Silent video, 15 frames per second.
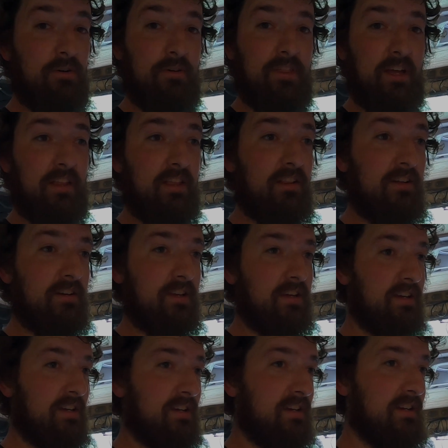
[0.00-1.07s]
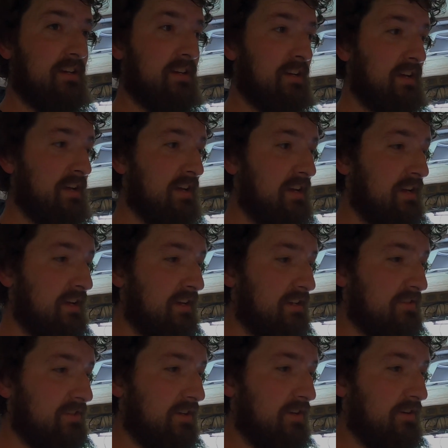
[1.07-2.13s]
with how they look.
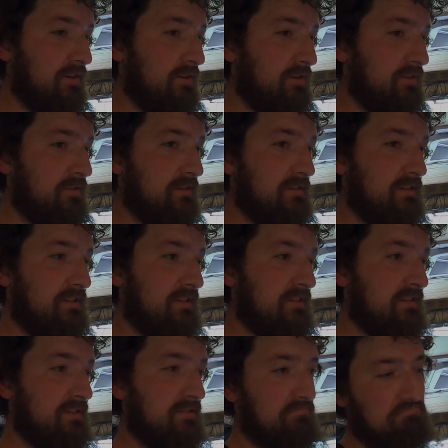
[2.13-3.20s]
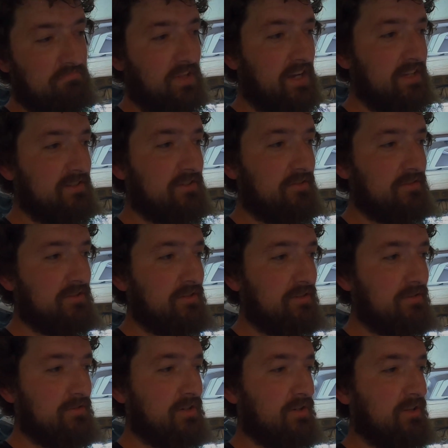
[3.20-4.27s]
So lines don't
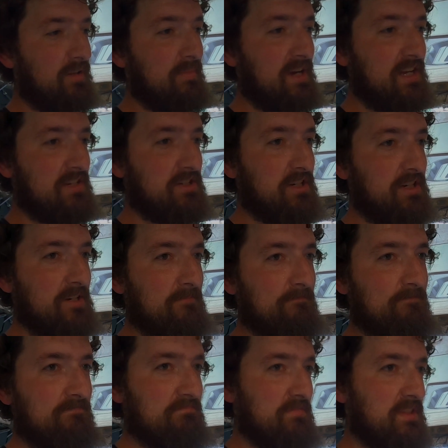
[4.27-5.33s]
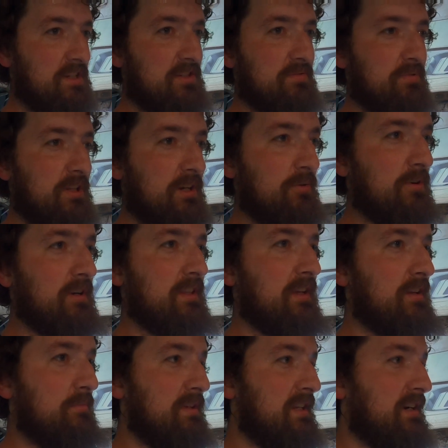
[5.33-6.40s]
totally match up. There's plenty of work that
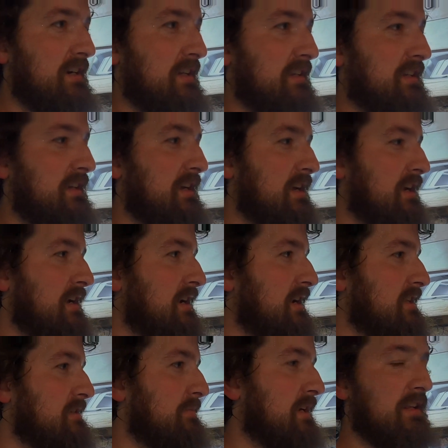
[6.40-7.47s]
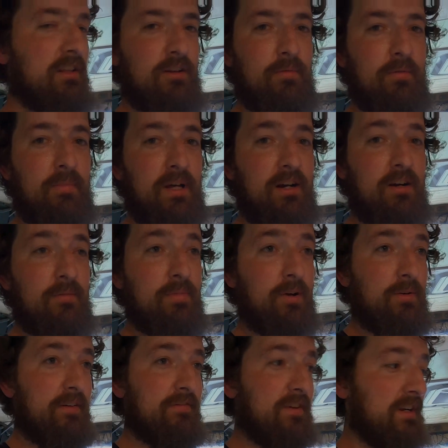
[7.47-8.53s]
could be done to make it a little bit better, but
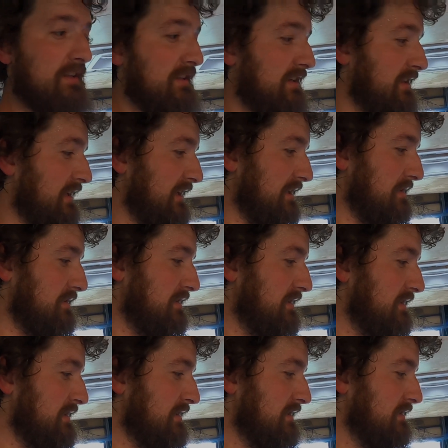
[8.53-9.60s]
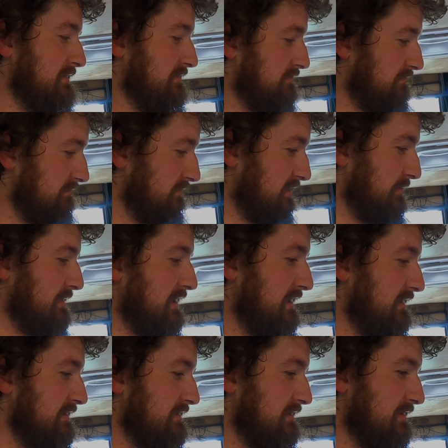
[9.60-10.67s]
quite frankly, like,
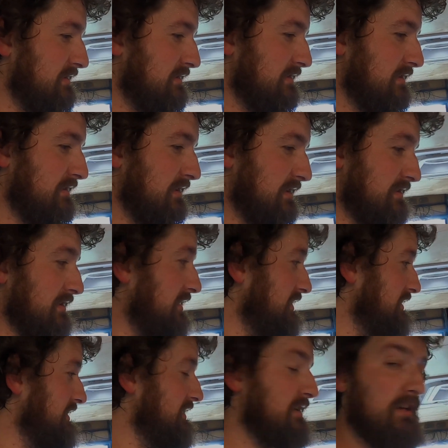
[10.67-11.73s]
committed, it's on.